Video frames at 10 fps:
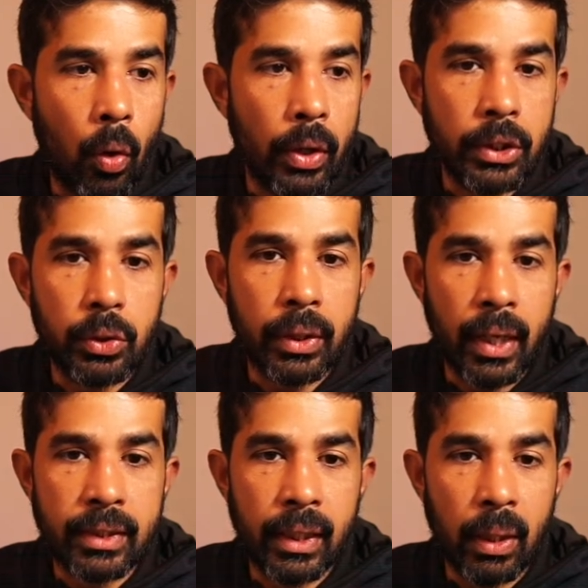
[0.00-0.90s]
into the
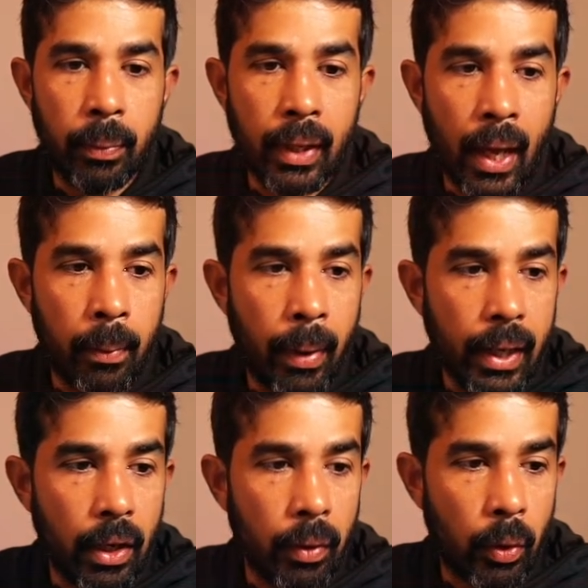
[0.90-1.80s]
HTTP and
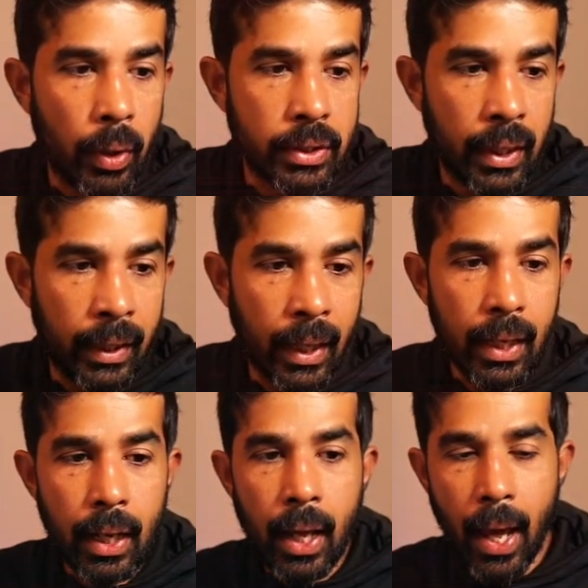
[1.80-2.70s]
make a request
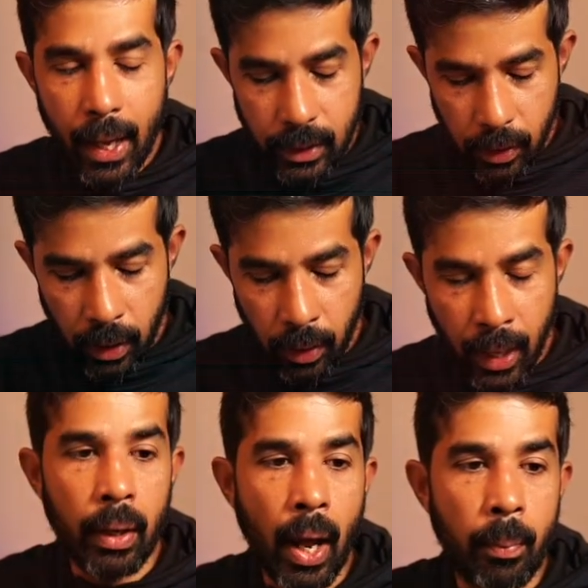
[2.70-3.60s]
again and
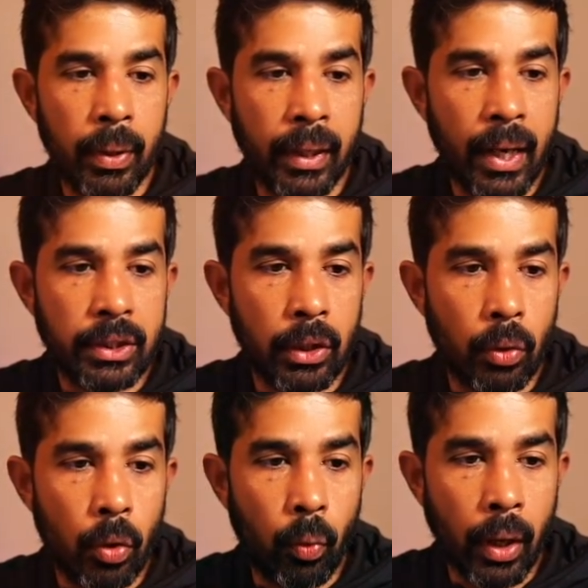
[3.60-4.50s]
let application
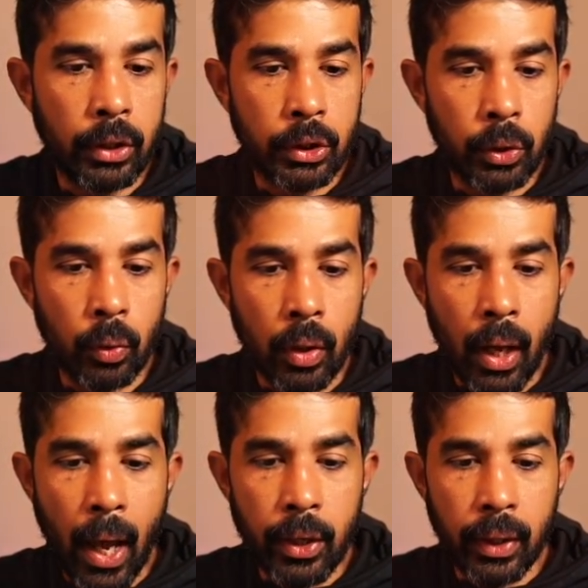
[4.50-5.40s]
run through.
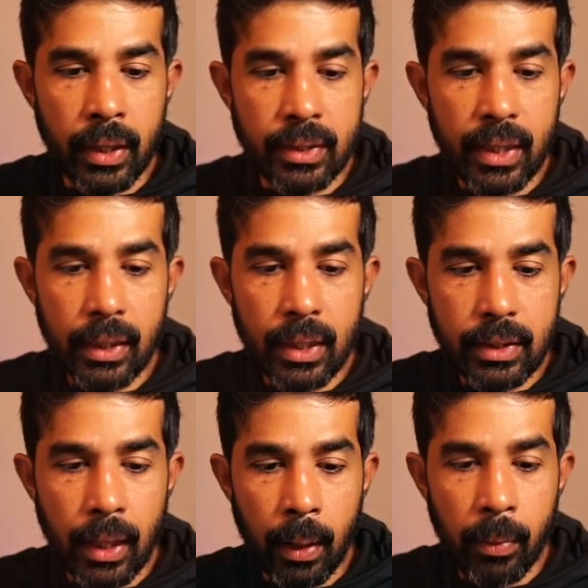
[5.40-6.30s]
And you can see this
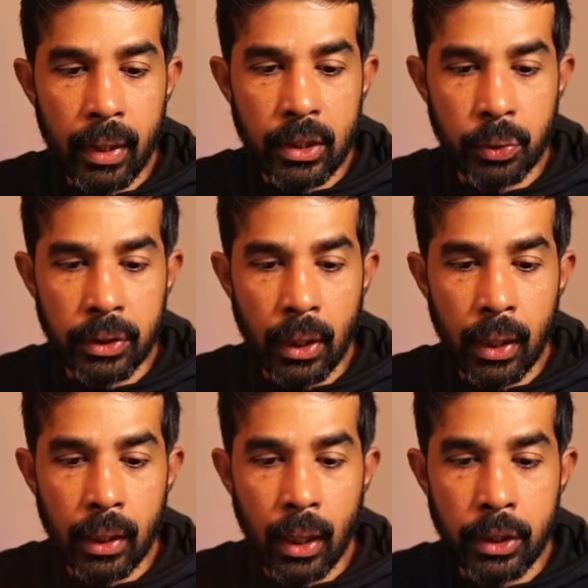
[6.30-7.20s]
time it is
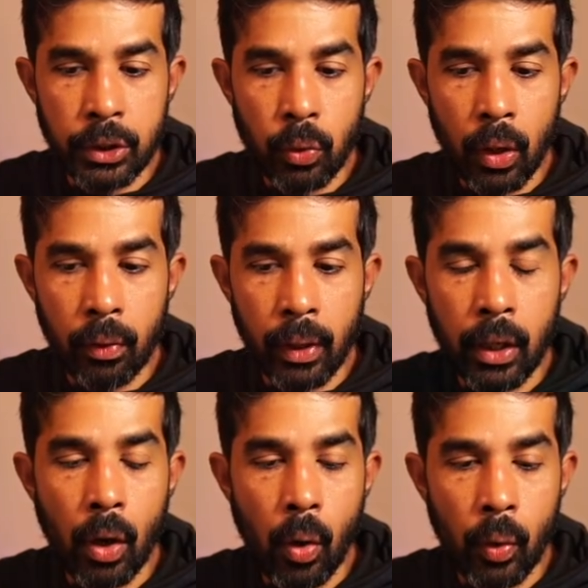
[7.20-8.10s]
returning a 200
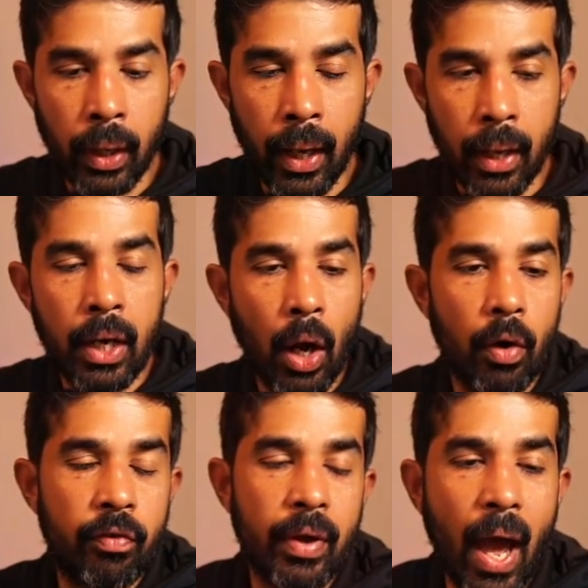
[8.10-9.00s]
OK. Now,
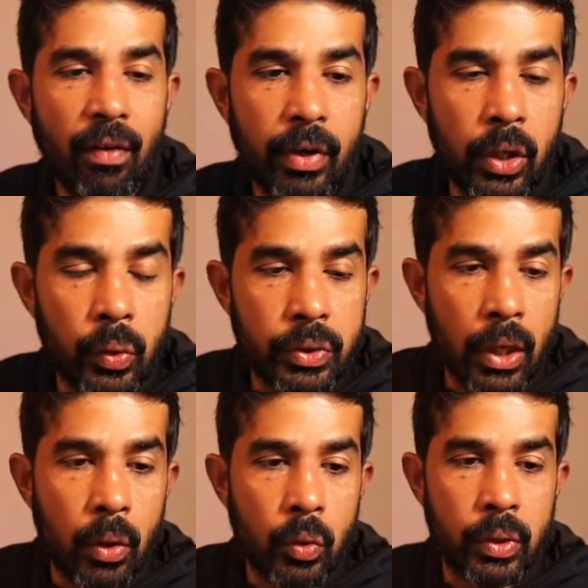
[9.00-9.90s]
if you have a
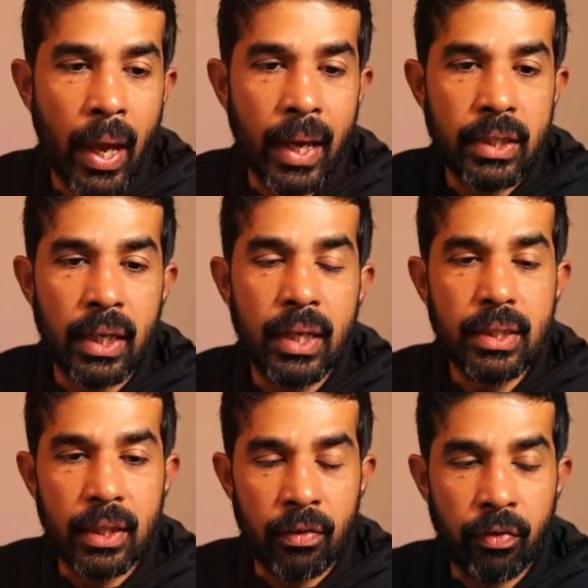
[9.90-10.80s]
user whose age
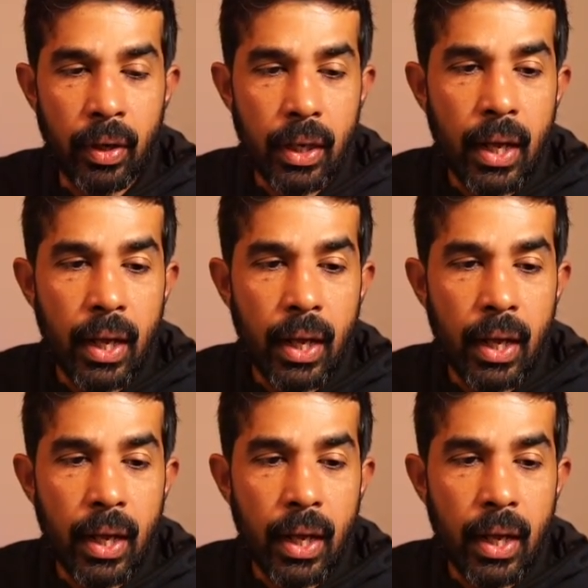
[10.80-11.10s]
is different,